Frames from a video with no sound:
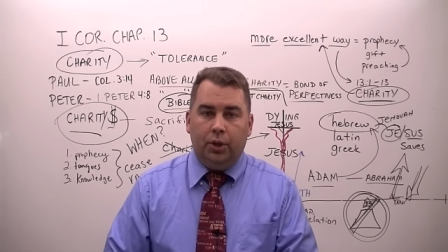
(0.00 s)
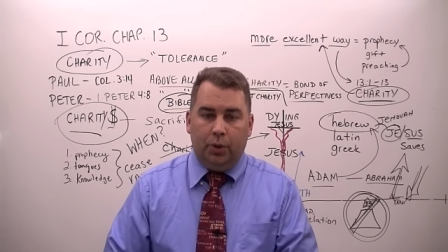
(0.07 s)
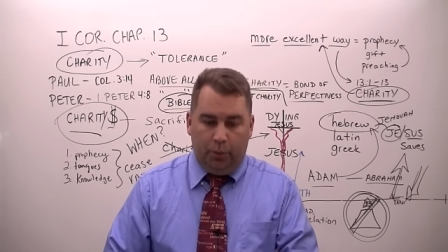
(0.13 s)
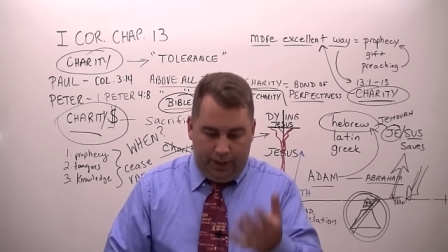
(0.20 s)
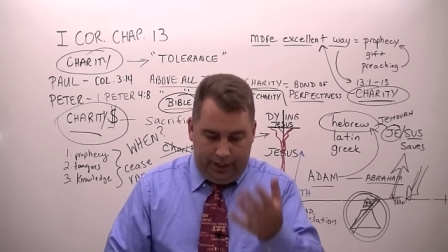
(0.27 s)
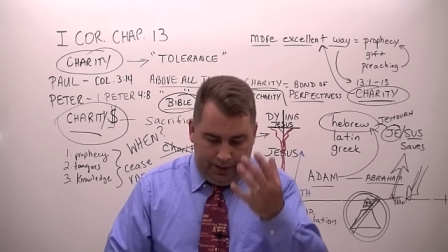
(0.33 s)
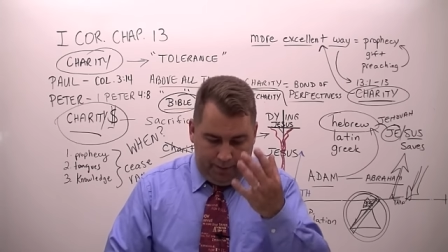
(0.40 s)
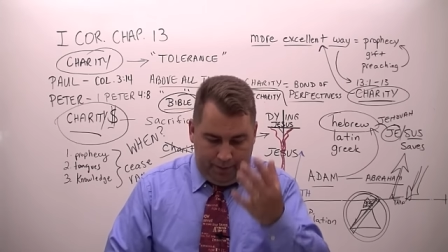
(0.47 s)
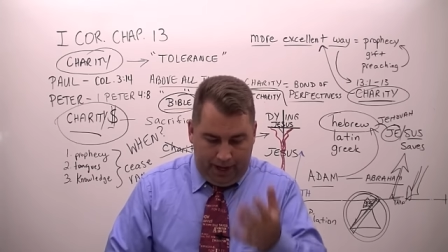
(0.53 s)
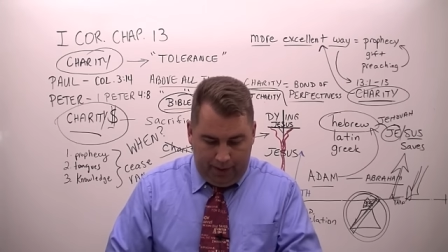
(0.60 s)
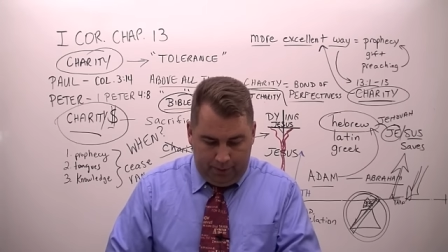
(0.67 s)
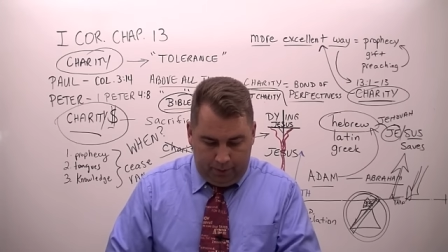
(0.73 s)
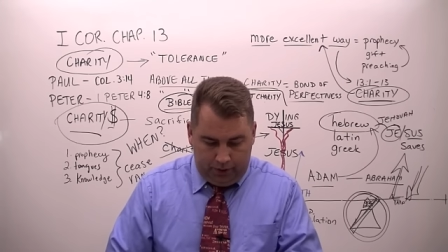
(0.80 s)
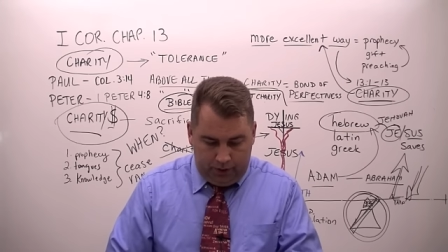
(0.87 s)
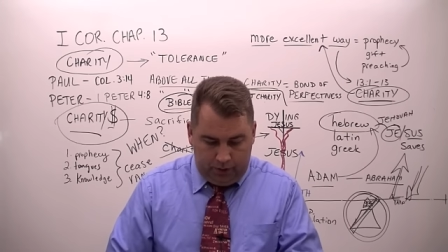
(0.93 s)
You read the
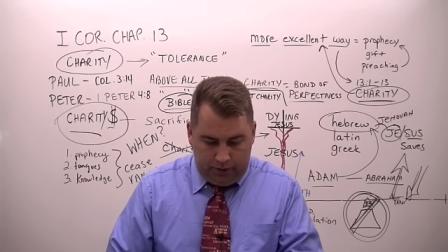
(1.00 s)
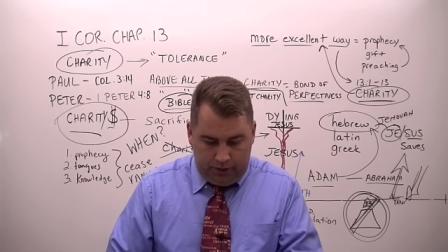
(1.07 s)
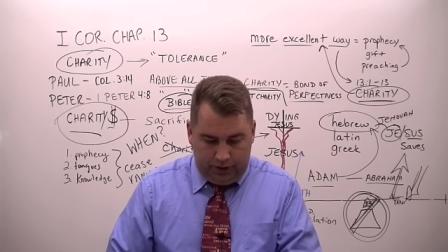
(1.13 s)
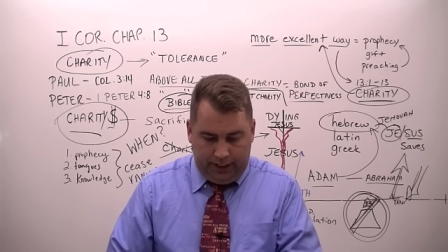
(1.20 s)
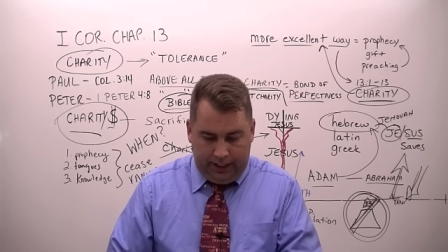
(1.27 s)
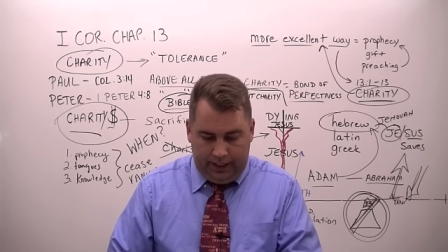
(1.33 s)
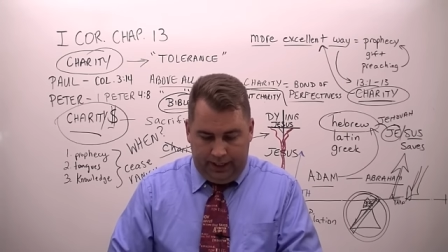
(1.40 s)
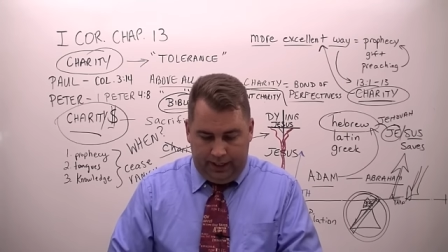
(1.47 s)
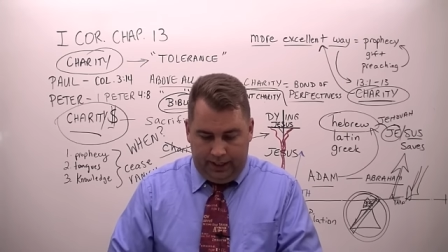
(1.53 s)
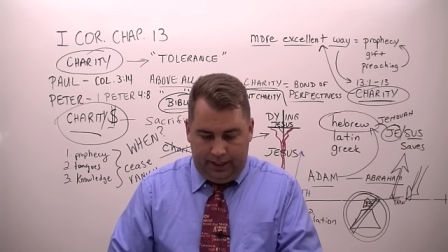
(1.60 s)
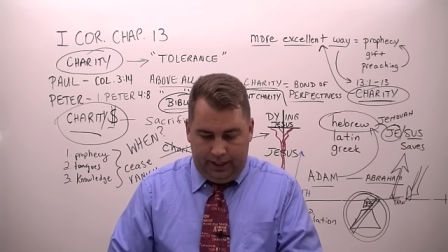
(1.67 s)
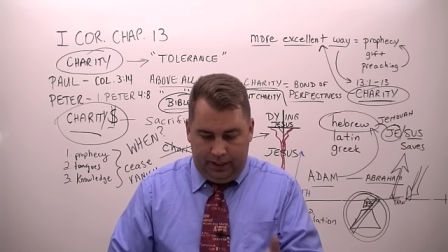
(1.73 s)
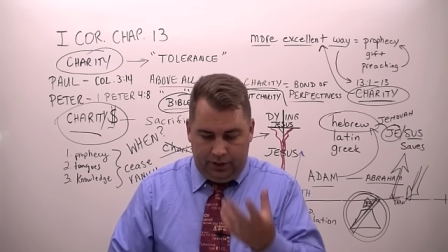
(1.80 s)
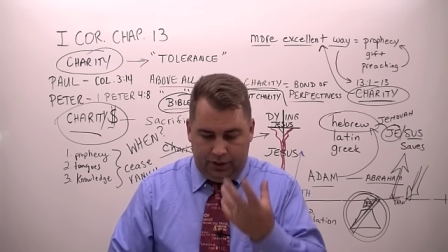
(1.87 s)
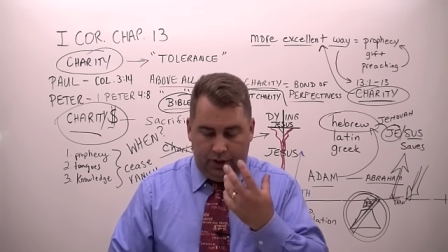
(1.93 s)
Bible and you look in it
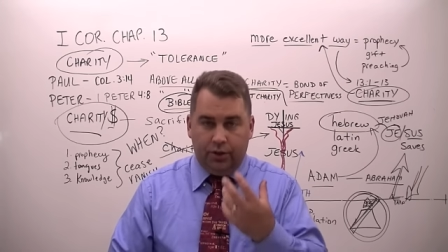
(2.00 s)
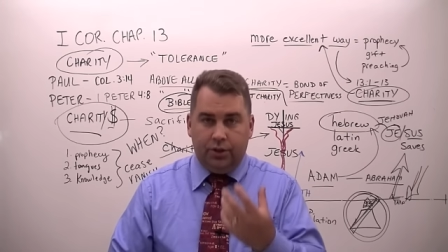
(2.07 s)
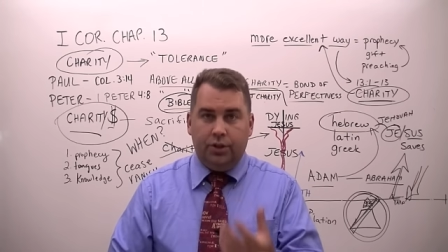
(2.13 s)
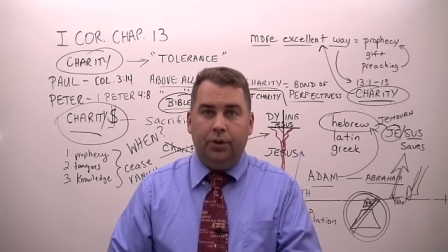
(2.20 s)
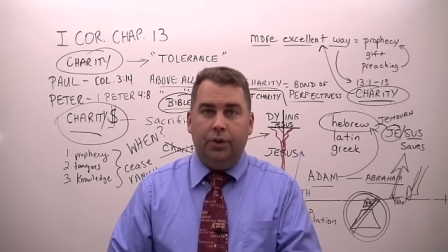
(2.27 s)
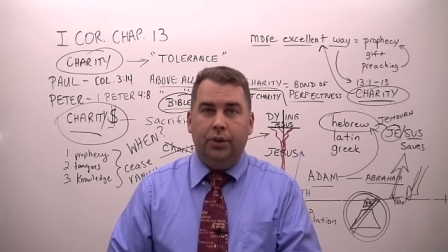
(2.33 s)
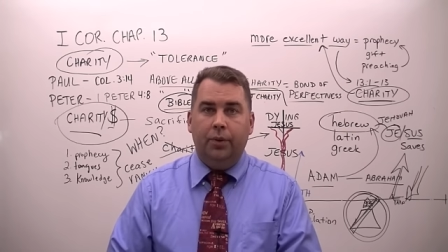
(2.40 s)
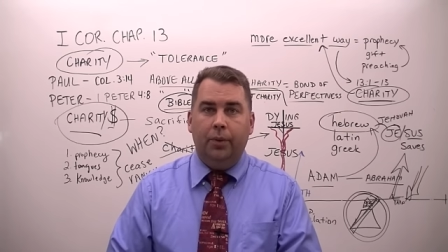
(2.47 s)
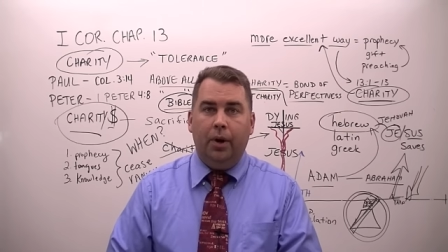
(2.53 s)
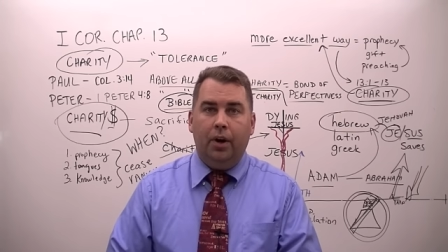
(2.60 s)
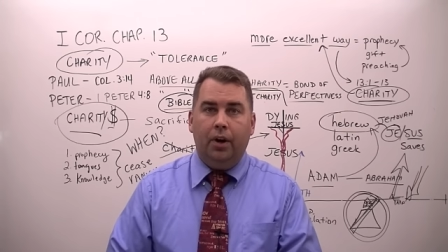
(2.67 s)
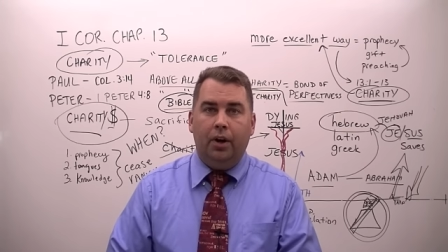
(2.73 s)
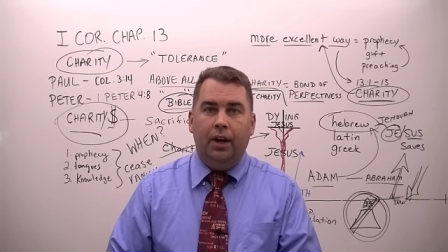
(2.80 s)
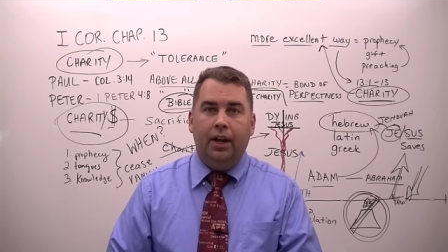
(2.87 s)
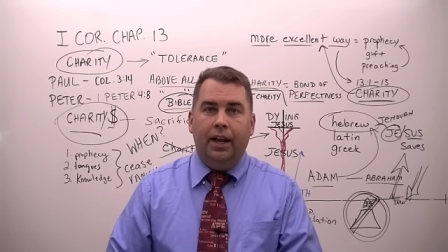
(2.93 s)
and it shows you who you
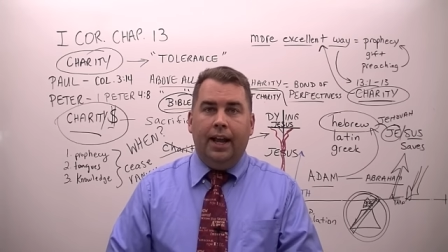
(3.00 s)
are.